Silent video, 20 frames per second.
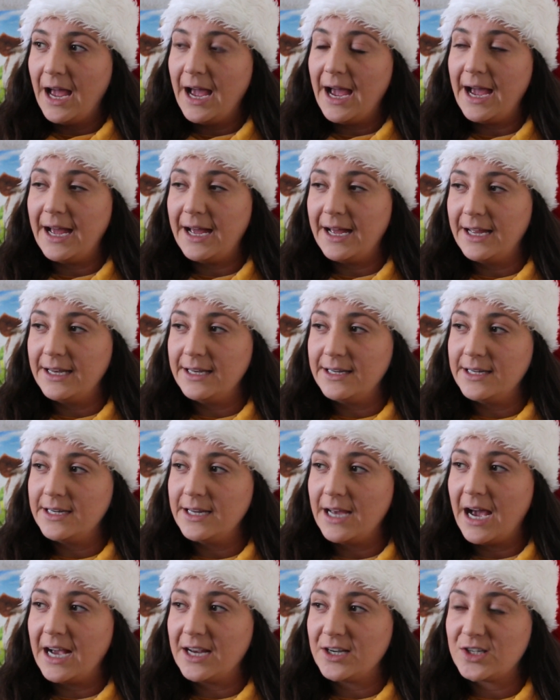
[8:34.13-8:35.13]
and
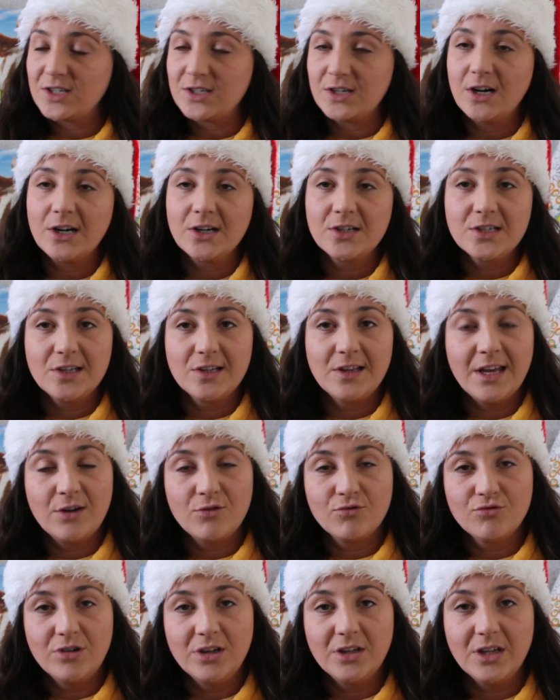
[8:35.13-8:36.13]
I started like
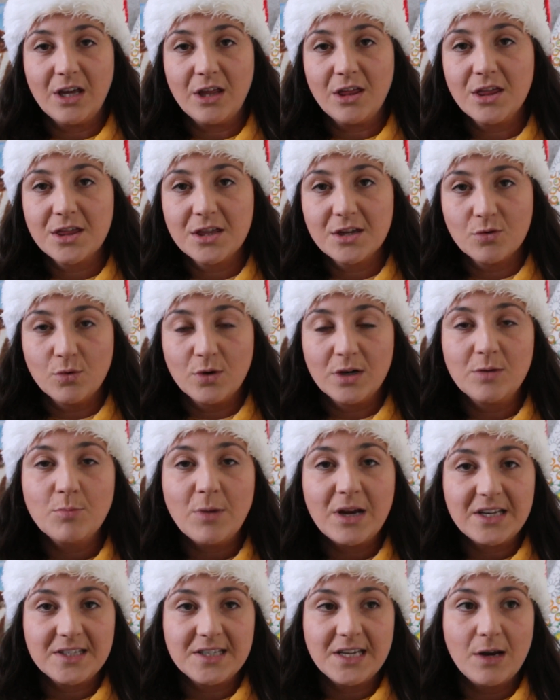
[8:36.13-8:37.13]
really throwing
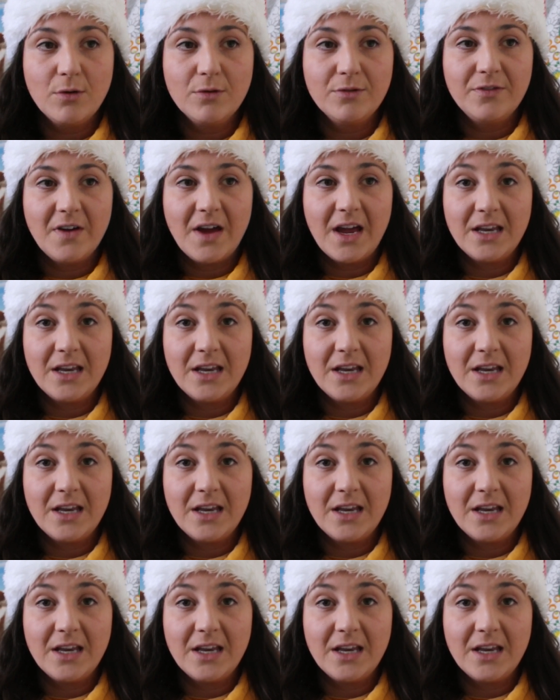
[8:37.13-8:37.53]
myself